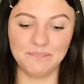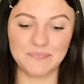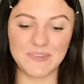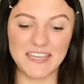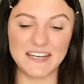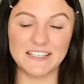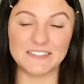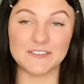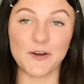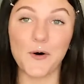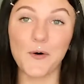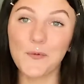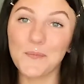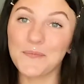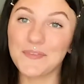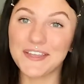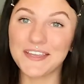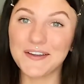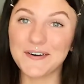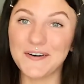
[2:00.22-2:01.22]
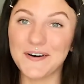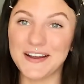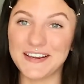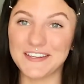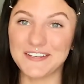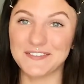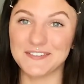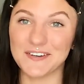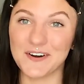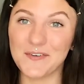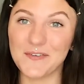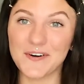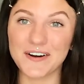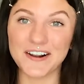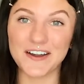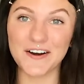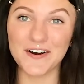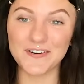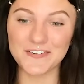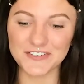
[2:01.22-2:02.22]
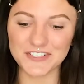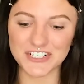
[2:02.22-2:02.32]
It is only when you don't want to own